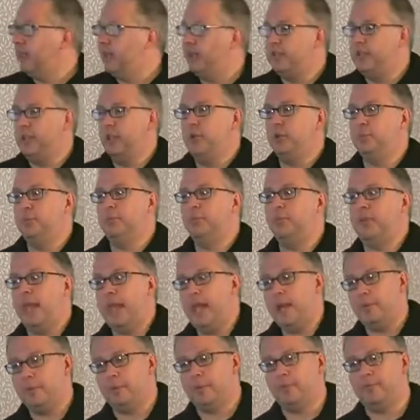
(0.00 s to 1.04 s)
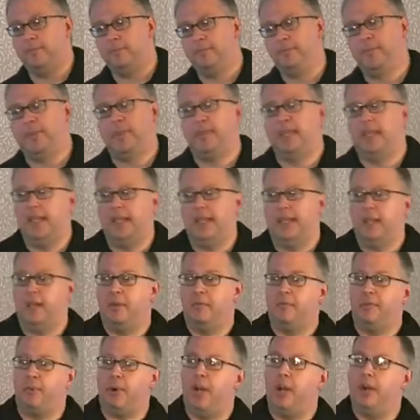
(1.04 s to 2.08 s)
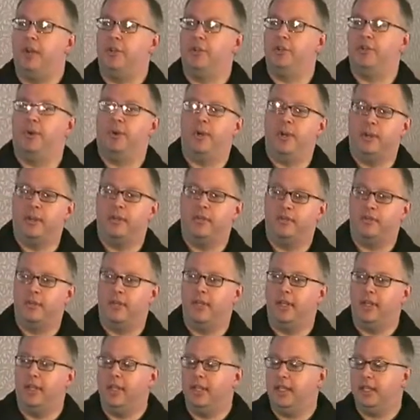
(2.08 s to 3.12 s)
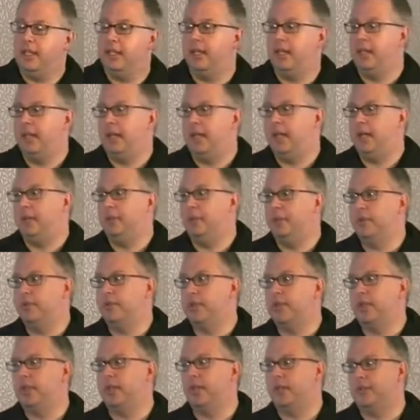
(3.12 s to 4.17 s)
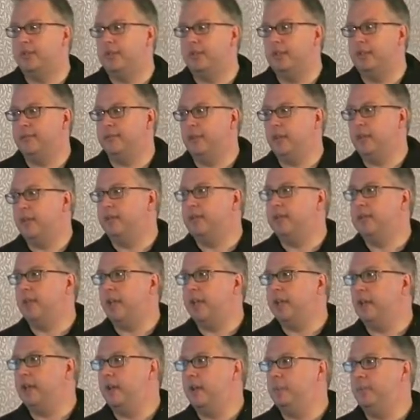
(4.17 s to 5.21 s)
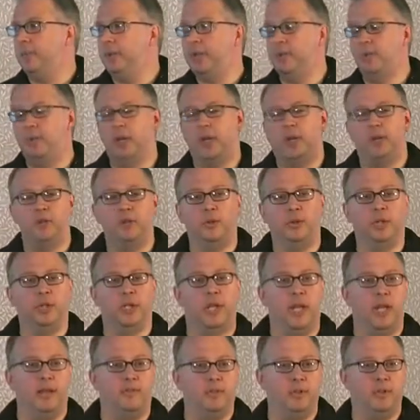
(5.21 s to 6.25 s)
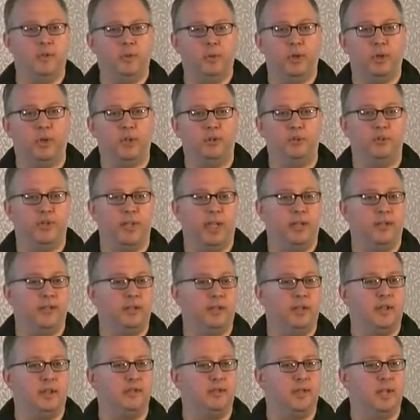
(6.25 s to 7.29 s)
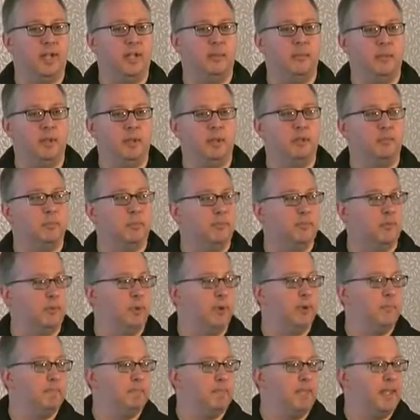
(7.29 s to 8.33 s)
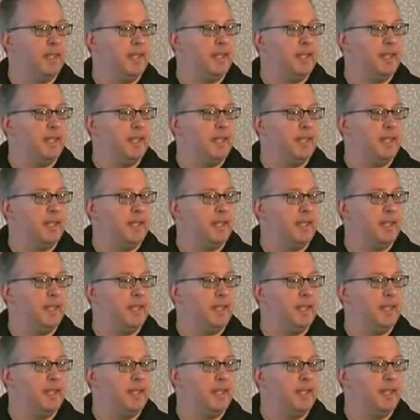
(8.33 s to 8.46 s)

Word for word: Continuum of capital. Prior to joining the city, I was a, a, CFO of a tech company right on Euclid Avenue, one of those data centers that I mentioned before.